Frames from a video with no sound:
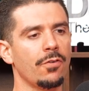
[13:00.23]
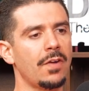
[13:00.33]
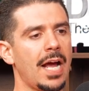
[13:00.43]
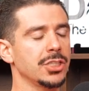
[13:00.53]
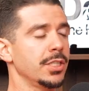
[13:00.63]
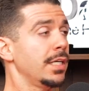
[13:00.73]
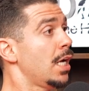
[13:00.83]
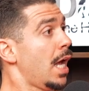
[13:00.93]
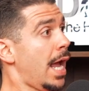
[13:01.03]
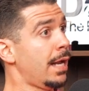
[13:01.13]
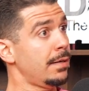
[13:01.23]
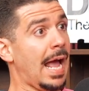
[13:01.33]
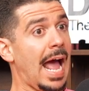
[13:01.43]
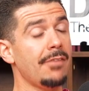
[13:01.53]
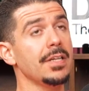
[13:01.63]
fashion. And
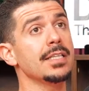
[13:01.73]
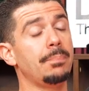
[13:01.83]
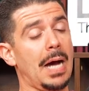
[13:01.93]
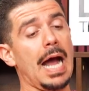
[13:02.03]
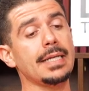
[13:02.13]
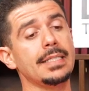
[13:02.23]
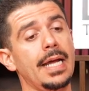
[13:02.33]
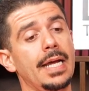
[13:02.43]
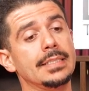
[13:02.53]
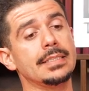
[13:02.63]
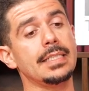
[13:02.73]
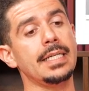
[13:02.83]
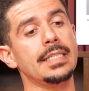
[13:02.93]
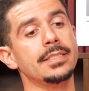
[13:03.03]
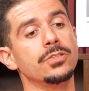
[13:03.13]
having the podcast
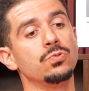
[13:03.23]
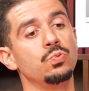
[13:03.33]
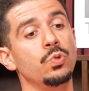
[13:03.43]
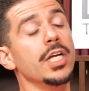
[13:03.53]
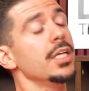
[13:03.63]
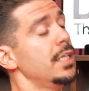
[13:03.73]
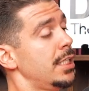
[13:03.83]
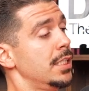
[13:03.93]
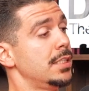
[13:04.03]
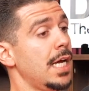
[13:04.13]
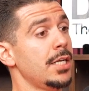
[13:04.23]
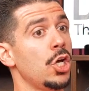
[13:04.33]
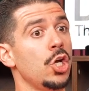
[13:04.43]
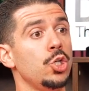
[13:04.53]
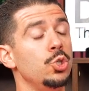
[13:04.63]
is really, like you said,
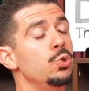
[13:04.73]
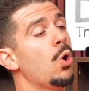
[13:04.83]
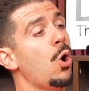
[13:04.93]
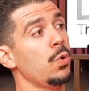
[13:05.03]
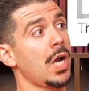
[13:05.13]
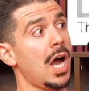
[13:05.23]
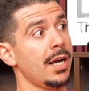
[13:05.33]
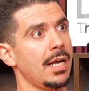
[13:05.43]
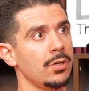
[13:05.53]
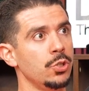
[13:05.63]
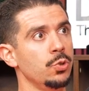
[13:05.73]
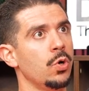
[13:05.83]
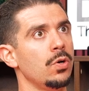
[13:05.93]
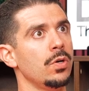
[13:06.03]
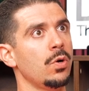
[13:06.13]
you hone
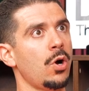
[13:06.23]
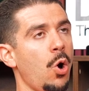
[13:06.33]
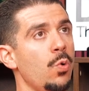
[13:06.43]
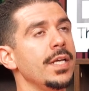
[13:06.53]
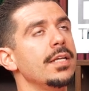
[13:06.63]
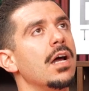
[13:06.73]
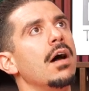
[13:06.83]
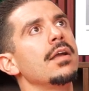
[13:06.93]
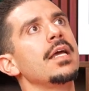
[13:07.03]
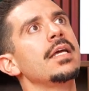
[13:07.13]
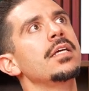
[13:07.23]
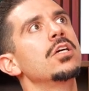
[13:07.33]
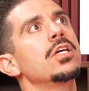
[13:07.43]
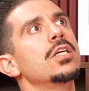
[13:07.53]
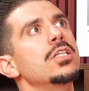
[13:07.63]
in on a
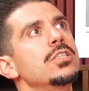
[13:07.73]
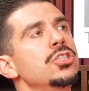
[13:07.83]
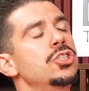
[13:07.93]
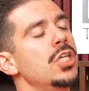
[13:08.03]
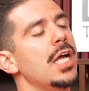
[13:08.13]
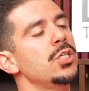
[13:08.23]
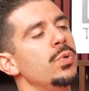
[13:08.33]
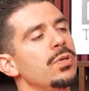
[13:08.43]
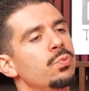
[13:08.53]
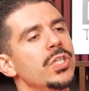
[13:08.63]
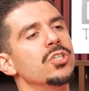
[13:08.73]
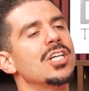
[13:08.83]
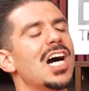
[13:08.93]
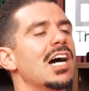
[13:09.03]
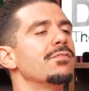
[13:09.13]
genuine, real
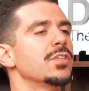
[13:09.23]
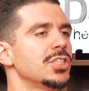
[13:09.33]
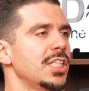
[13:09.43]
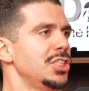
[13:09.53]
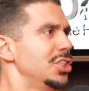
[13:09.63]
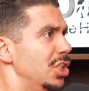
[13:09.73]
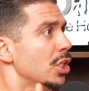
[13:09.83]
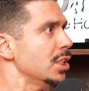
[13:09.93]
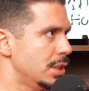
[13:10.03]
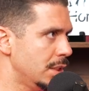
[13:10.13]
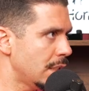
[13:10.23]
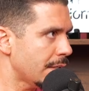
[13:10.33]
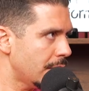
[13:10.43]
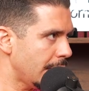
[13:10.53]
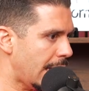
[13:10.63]
conversation. There is
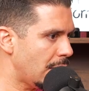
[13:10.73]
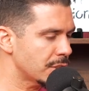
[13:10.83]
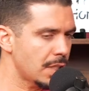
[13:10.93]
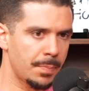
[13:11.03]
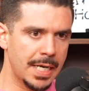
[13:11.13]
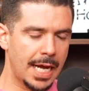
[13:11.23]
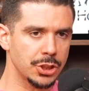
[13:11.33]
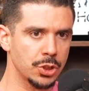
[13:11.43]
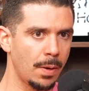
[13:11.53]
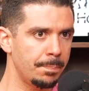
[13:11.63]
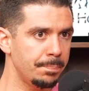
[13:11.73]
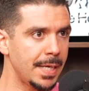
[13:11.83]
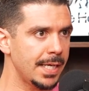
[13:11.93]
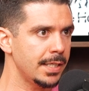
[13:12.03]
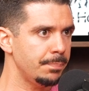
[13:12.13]
nothing else coming at you going
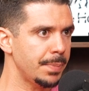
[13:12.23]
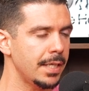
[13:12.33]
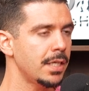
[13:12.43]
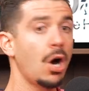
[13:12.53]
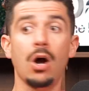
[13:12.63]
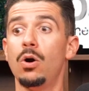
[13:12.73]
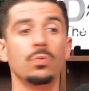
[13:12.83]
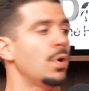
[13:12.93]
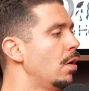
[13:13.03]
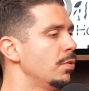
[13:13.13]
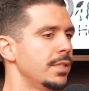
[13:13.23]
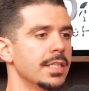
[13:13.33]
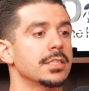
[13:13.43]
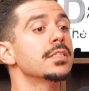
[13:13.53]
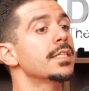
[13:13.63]
bing, bing, oh,
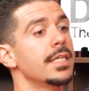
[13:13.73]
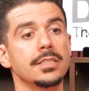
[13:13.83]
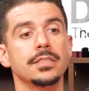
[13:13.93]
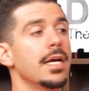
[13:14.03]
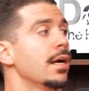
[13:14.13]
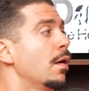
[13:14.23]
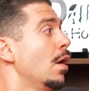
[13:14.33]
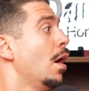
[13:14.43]
this, the kid's there,